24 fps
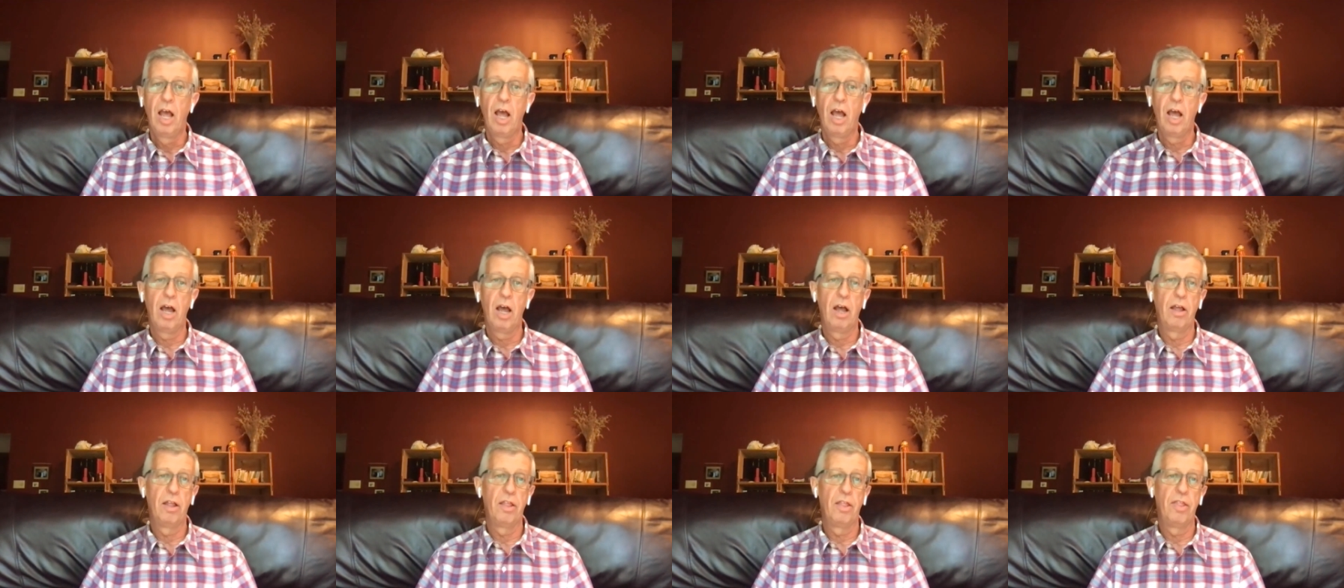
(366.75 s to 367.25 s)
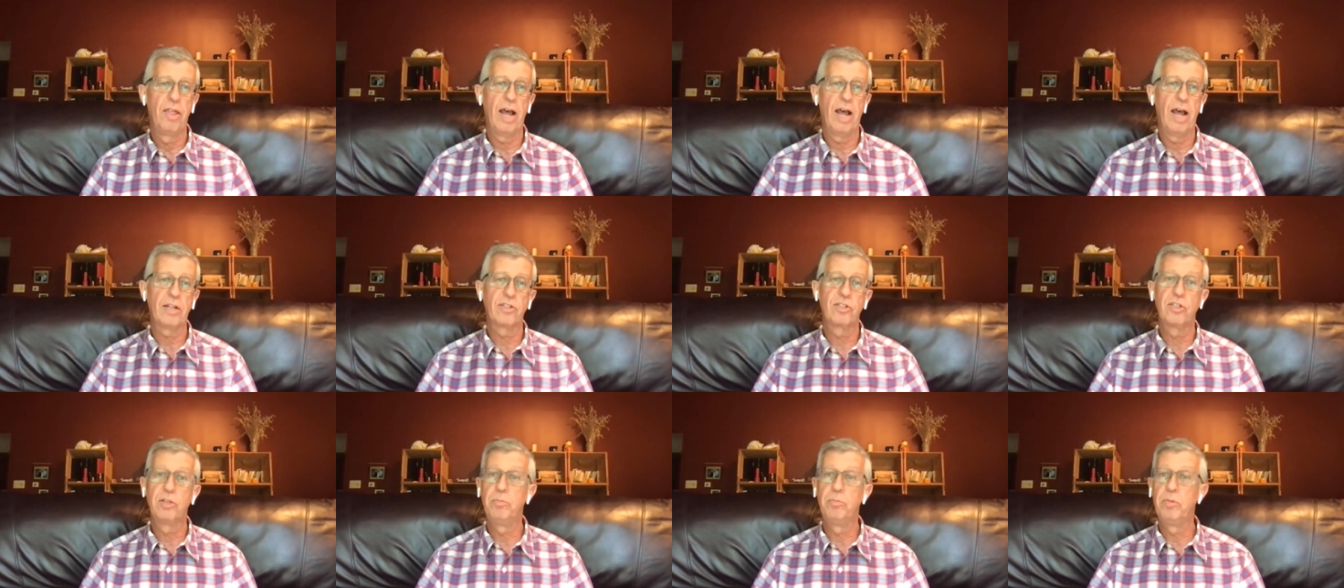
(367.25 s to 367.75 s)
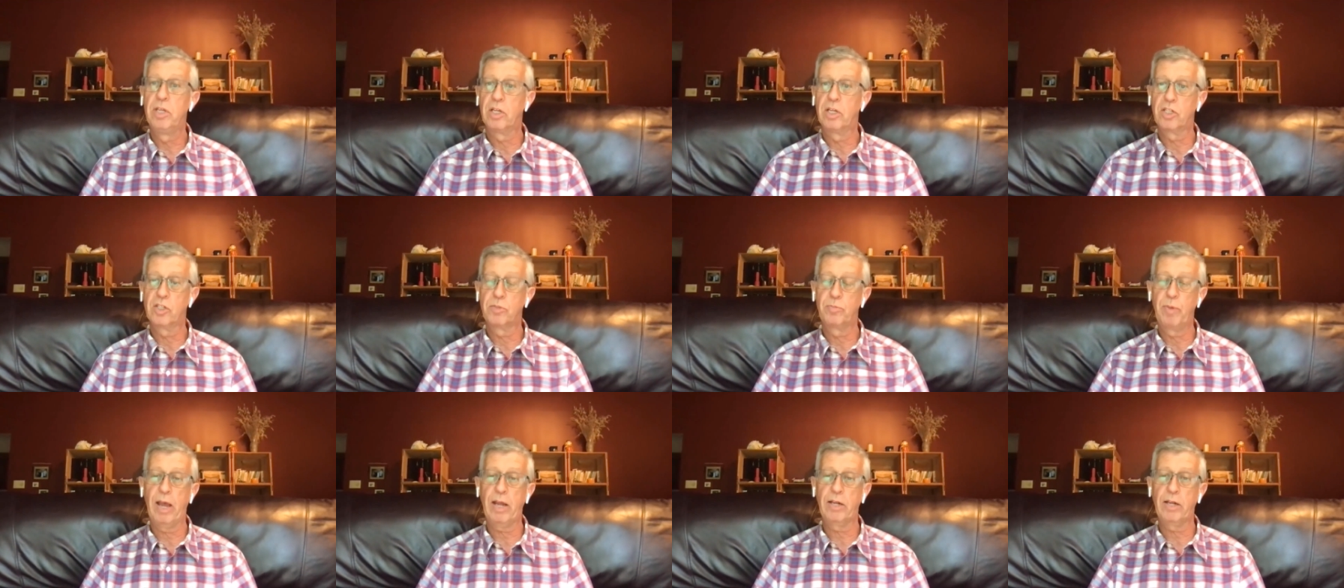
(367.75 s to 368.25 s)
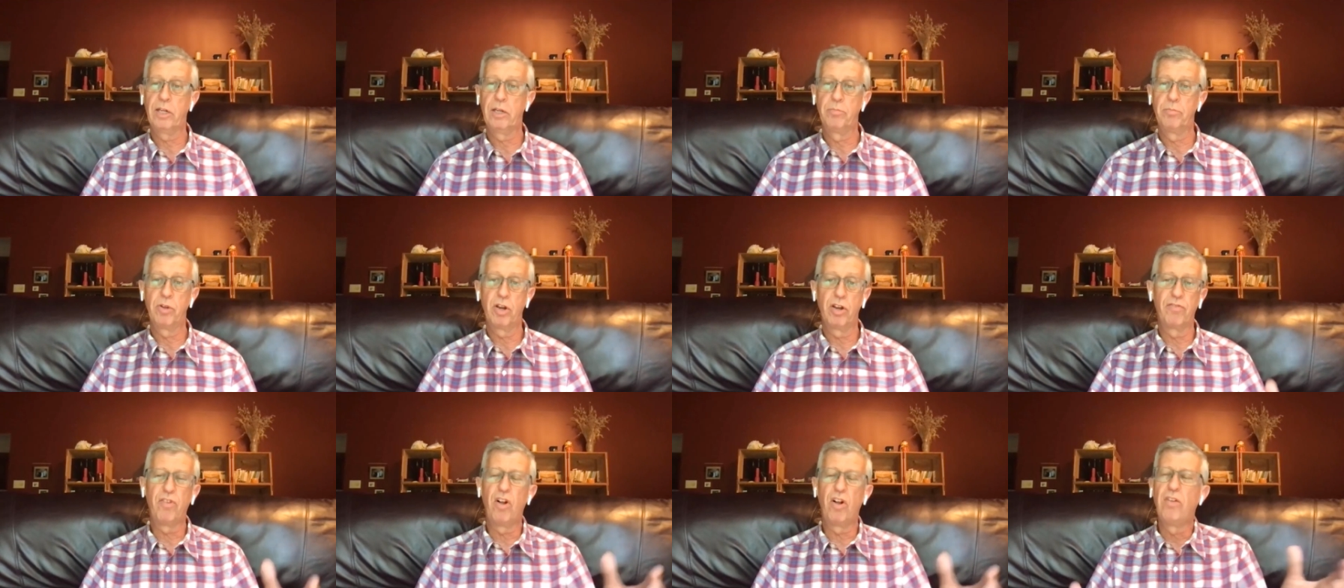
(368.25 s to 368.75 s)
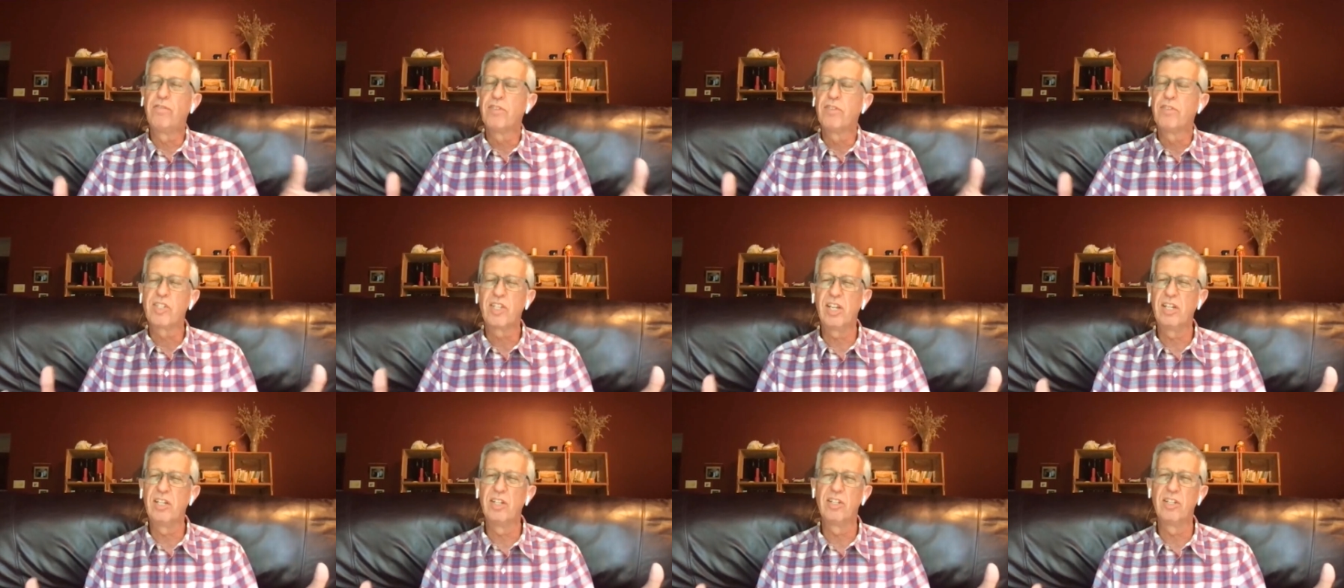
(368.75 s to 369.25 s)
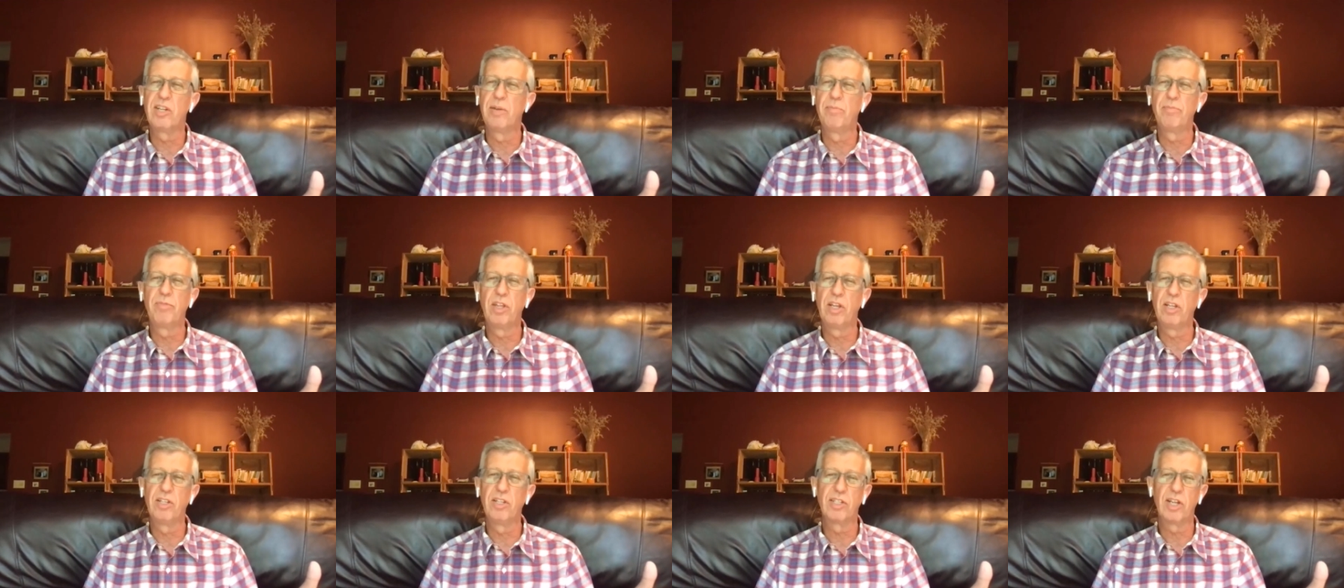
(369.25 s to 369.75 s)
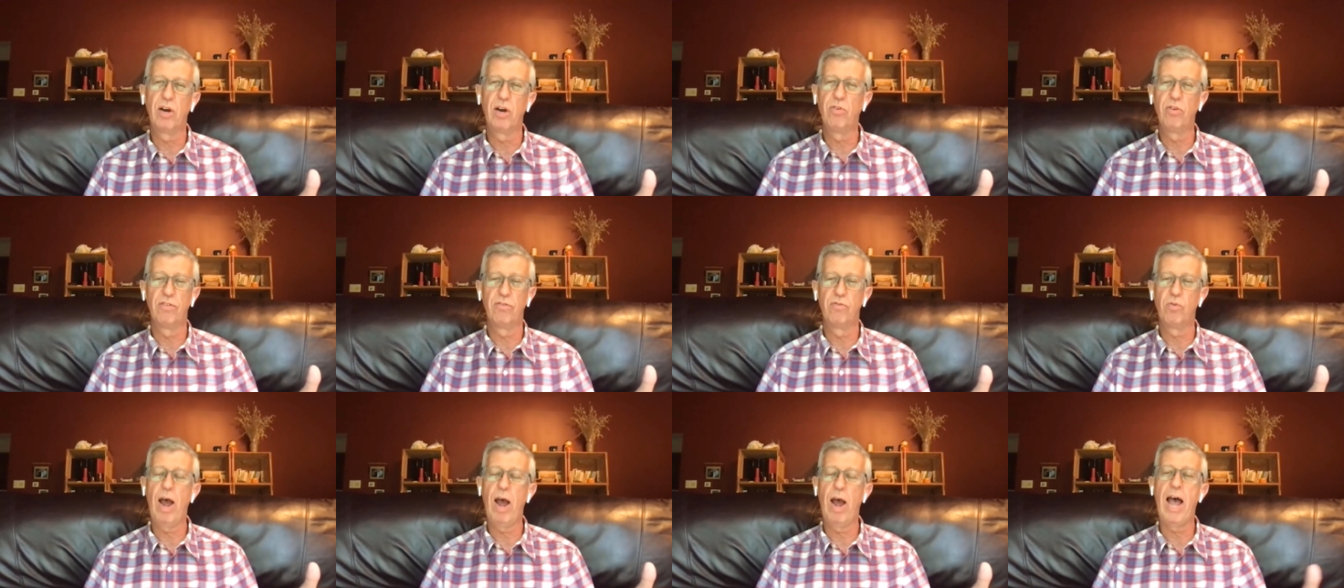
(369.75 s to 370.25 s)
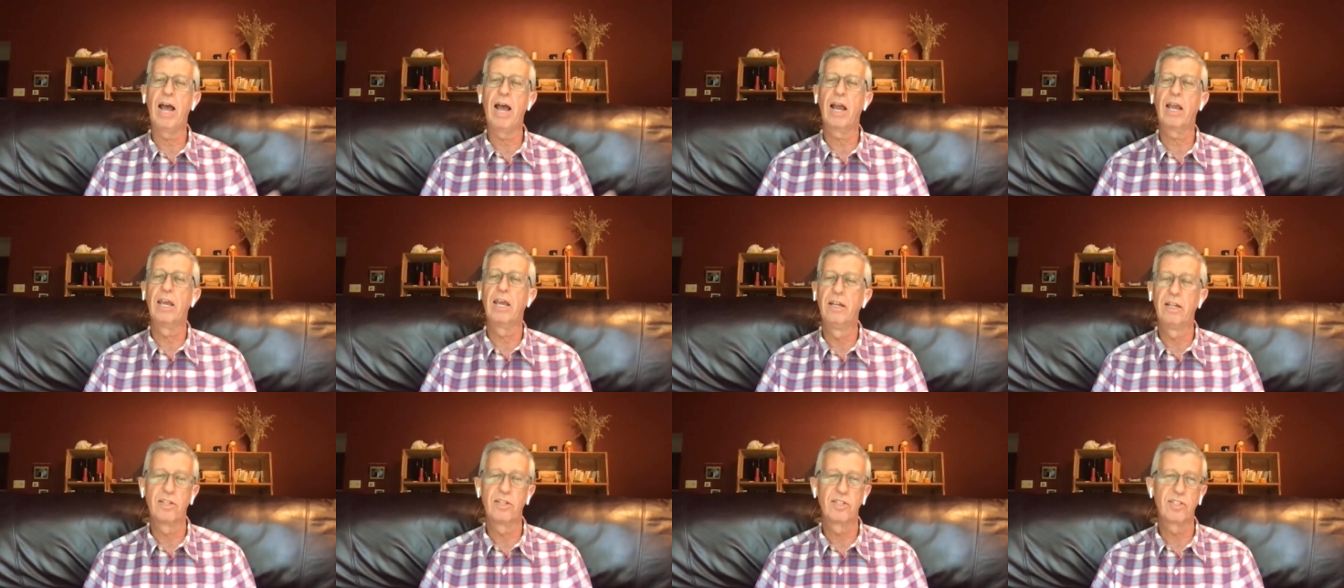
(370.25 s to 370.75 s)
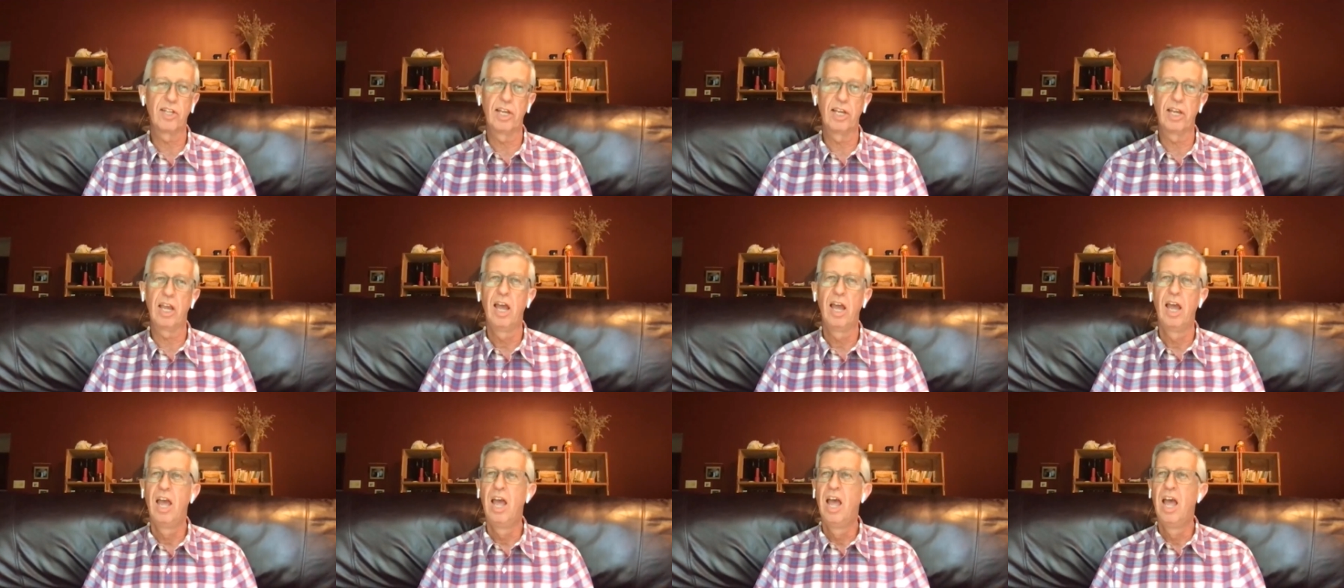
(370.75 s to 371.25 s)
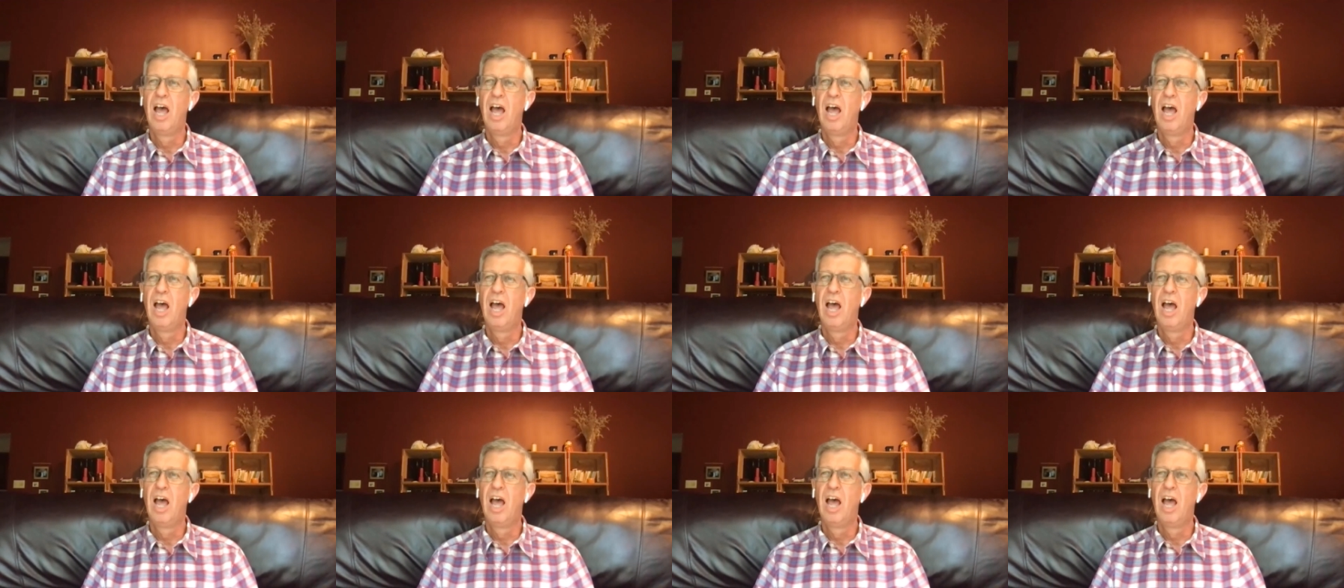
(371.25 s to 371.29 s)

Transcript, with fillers: Uh, that's to be expected. But if all of a sudden something's out of whack and it's like,